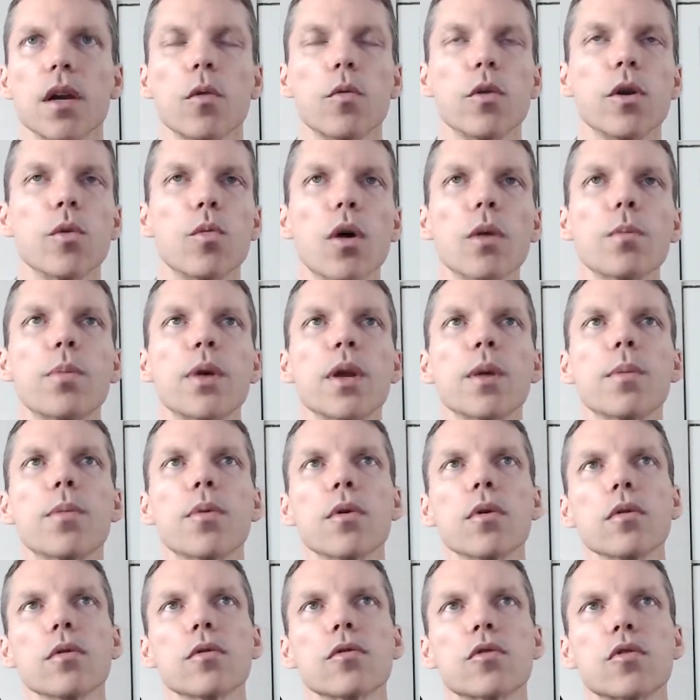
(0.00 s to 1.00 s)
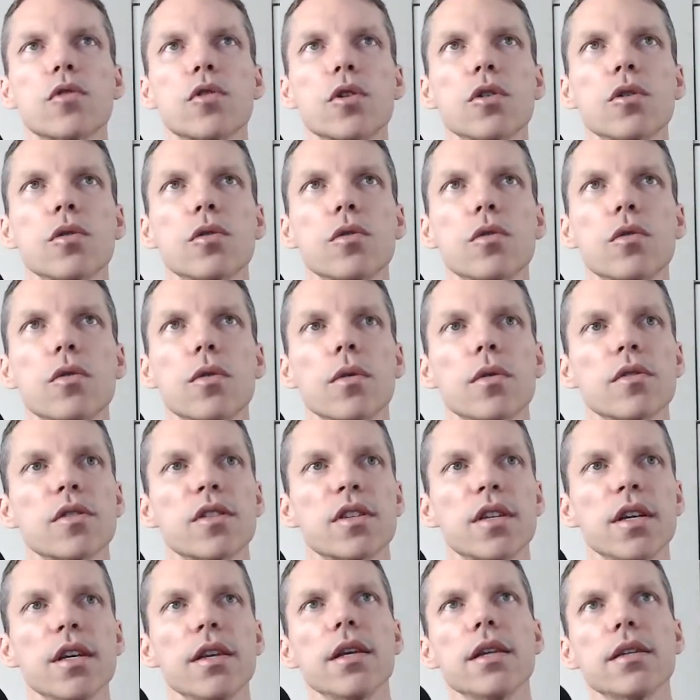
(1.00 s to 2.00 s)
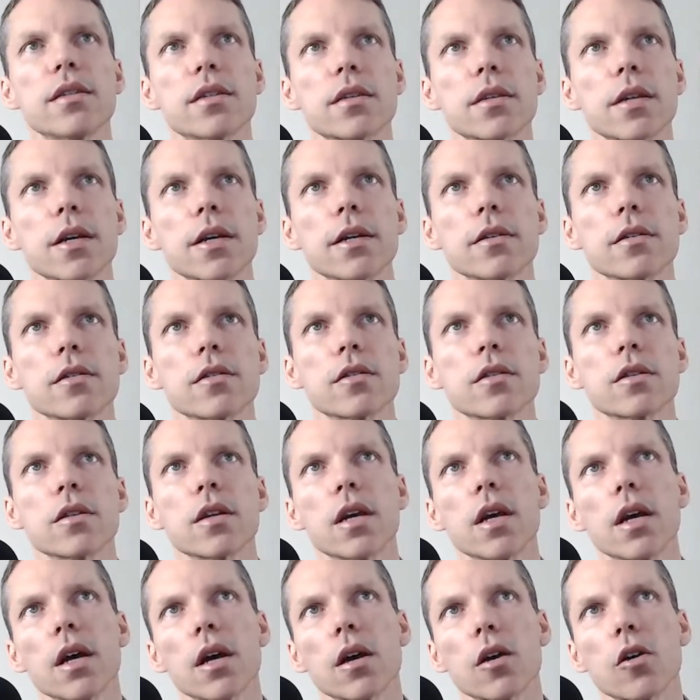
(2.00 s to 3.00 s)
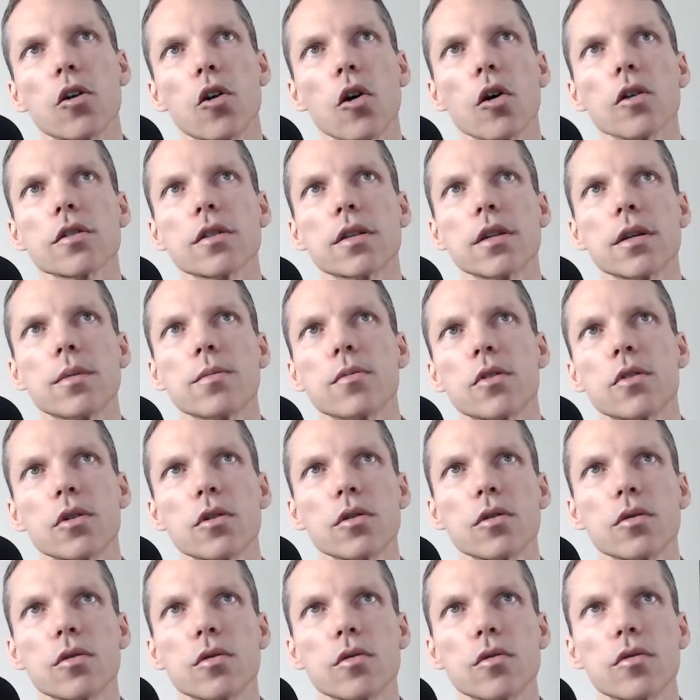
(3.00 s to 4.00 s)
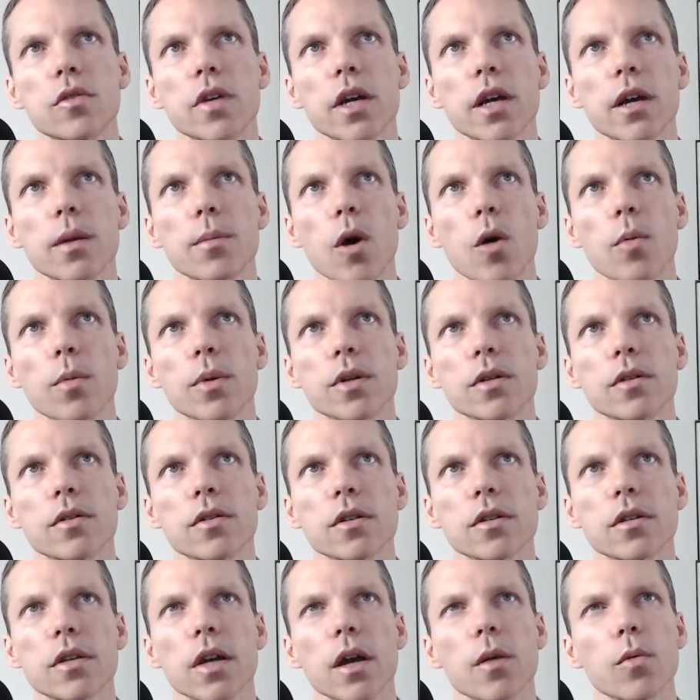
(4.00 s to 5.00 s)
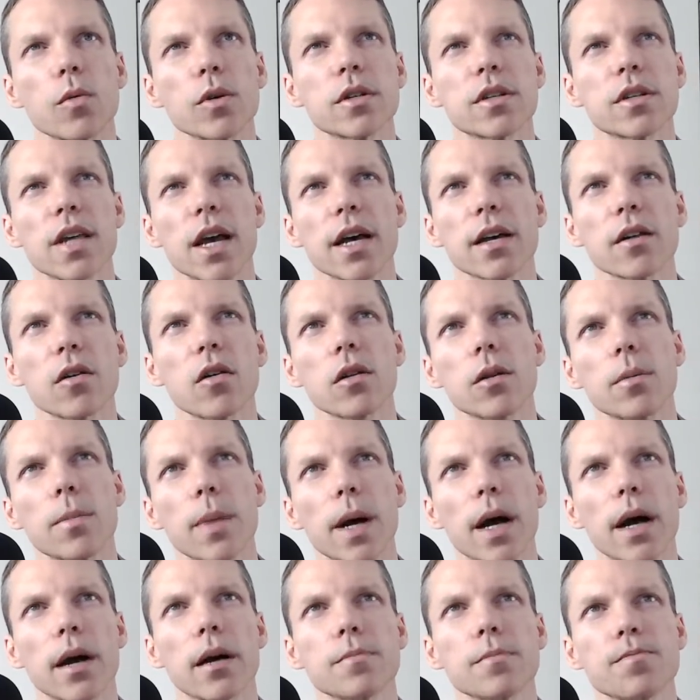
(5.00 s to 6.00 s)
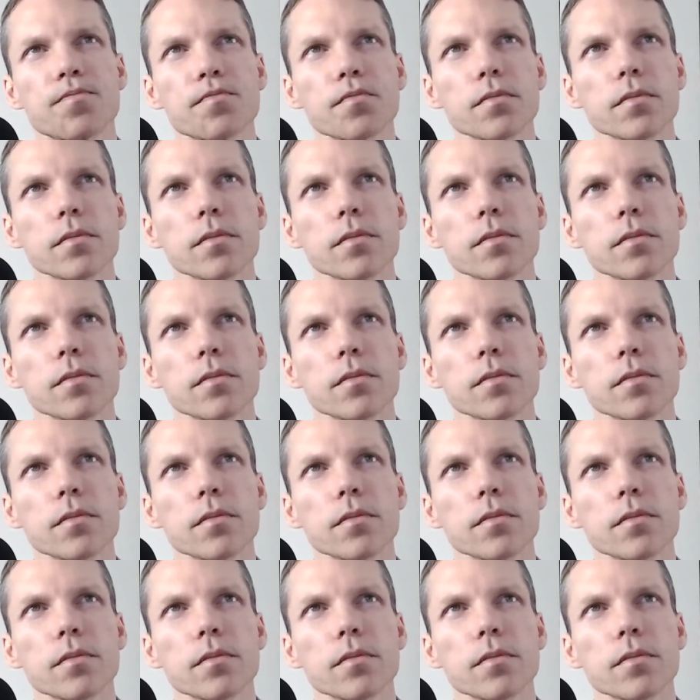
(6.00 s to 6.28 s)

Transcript: We want people to see these things, cause them to take a moment to say, what is that all about?